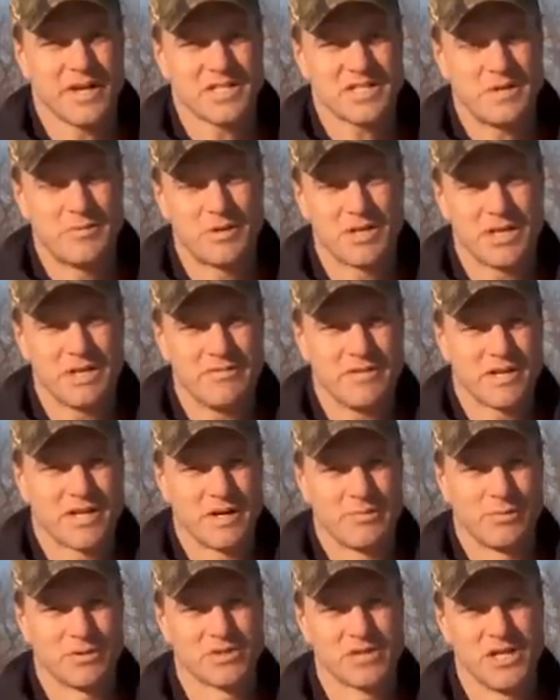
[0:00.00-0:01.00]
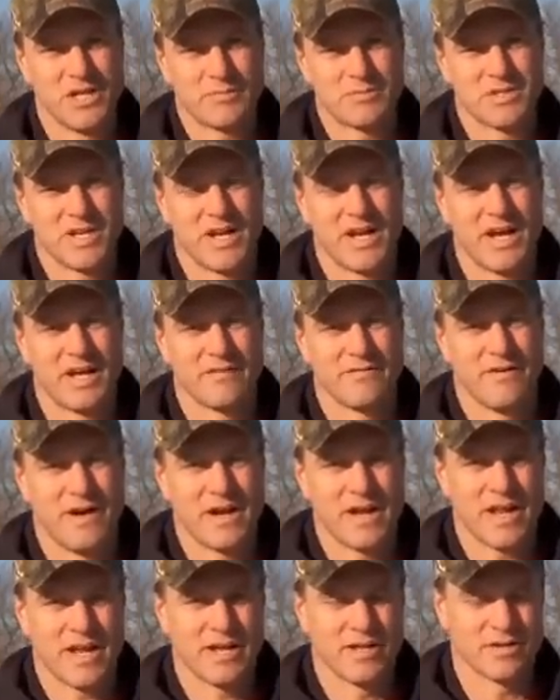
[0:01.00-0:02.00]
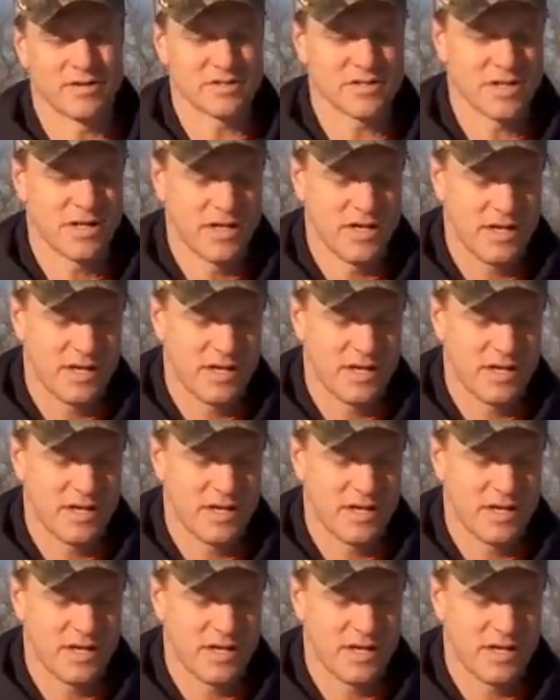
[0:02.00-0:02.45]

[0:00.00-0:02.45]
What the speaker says: next I'm going to give you a couple tips on how to find antlers.